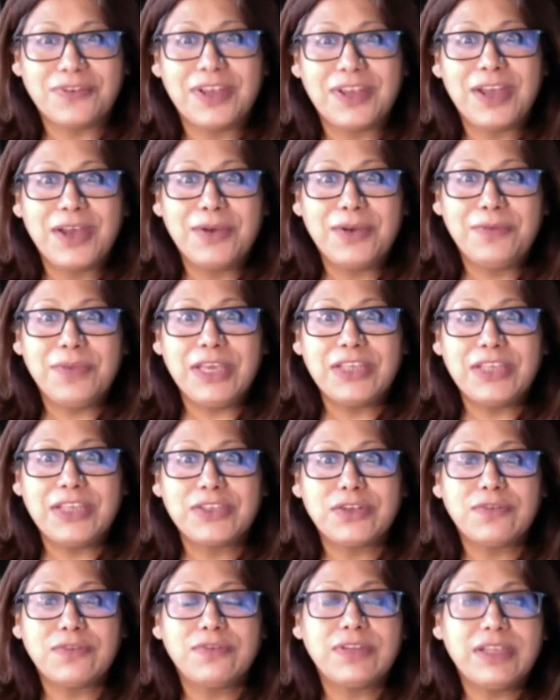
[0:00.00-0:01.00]
ways
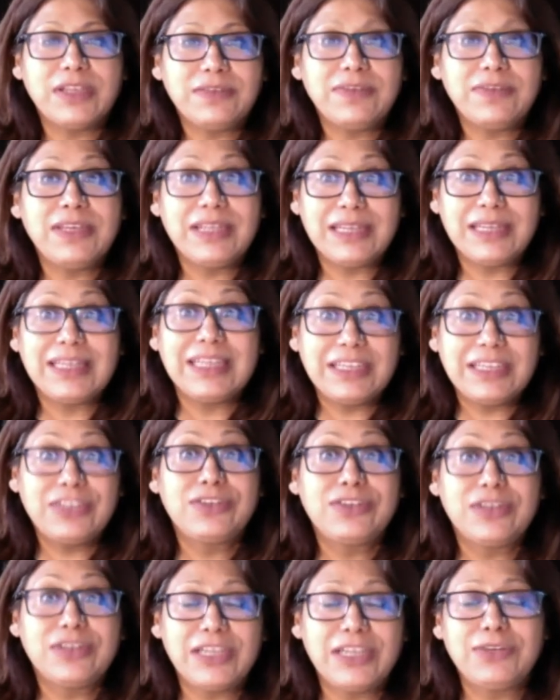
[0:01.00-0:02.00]
of living,
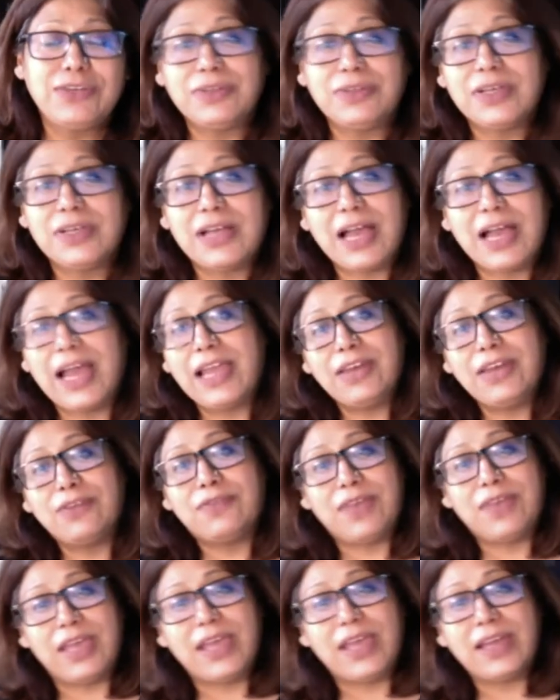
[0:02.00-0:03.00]
literally to the kind of
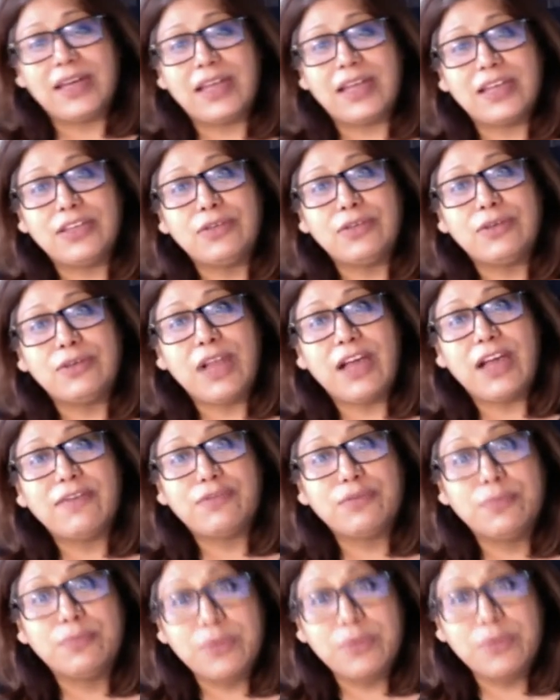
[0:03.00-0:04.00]
air that you'll have
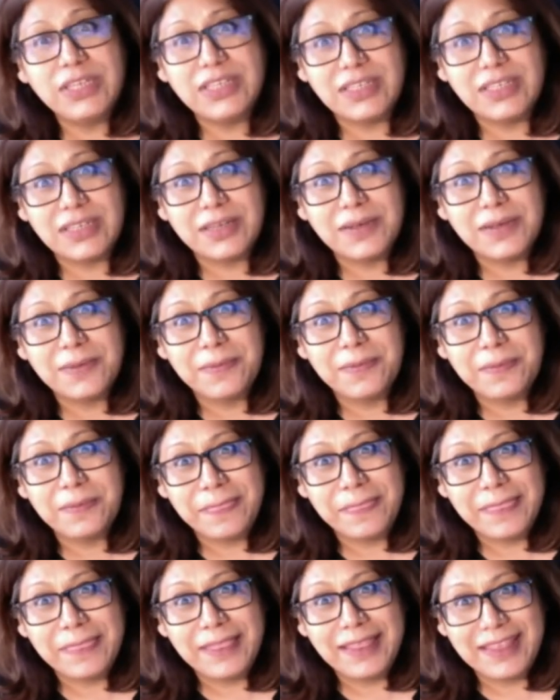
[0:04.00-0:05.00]
to breathe.
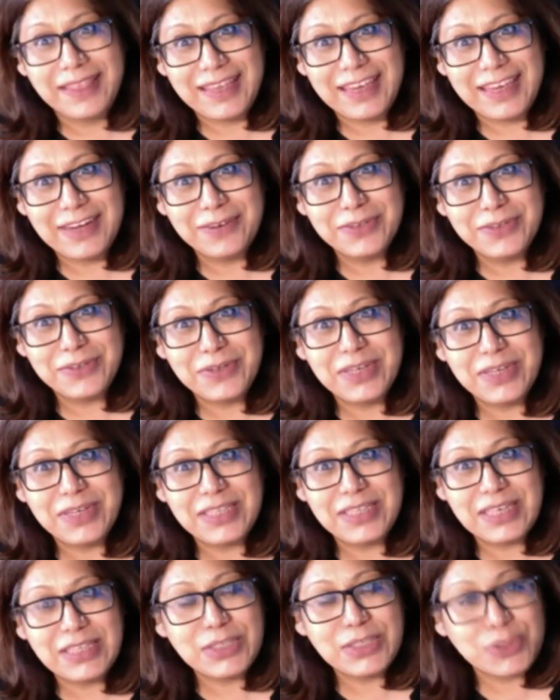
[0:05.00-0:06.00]
You know, so
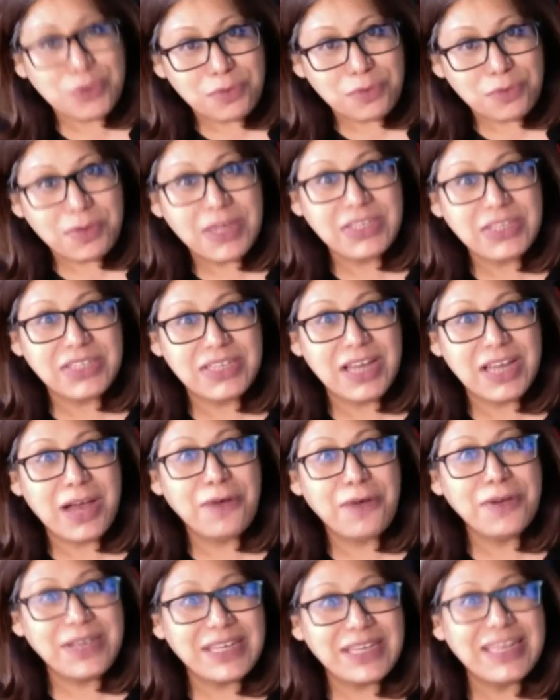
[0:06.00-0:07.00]
it's so much
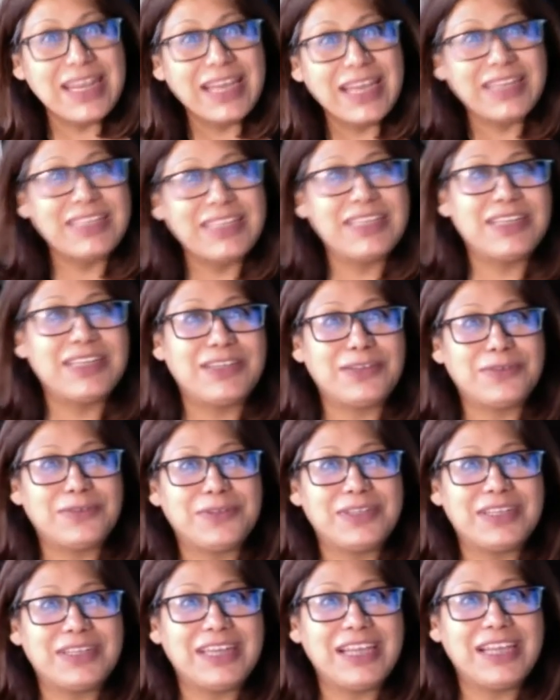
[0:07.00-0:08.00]
now connected to
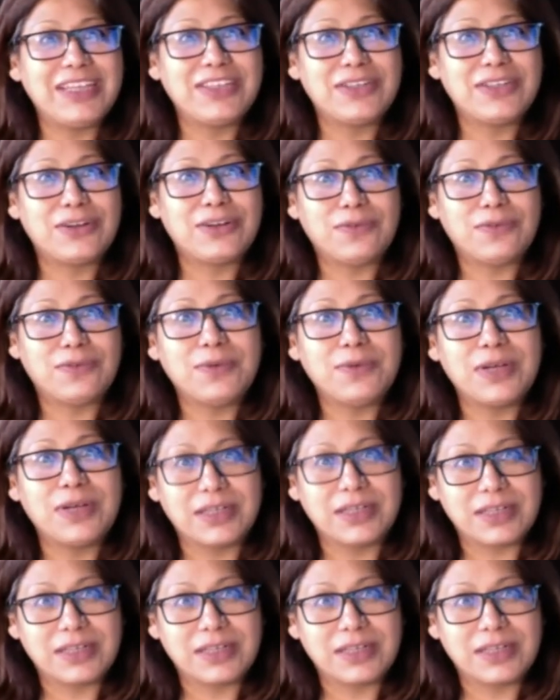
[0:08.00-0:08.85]
the nature of work,